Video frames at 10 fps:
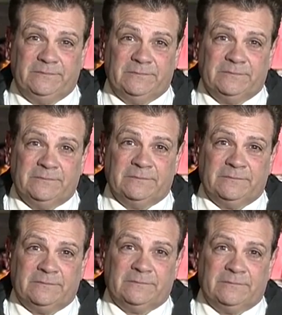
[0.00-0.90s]

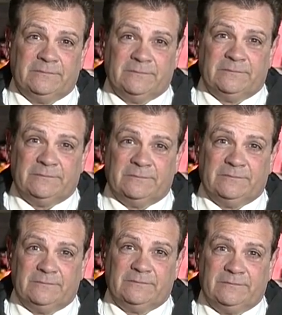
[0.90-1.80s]

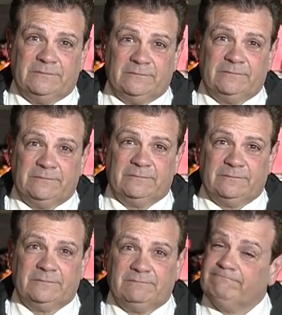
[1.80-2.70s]

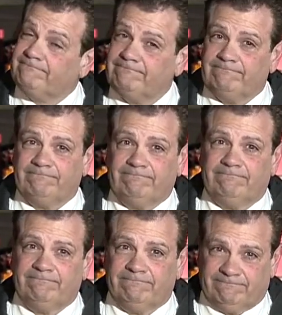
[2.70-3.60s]

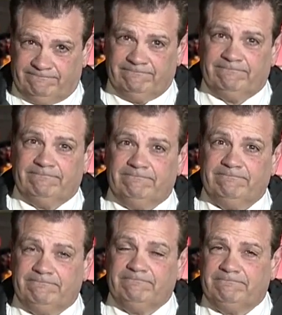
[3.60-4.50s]

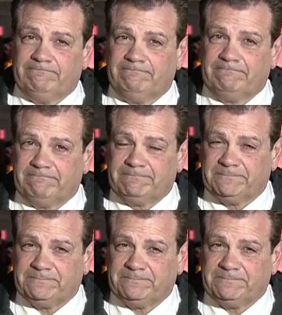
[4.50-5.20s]
(silent)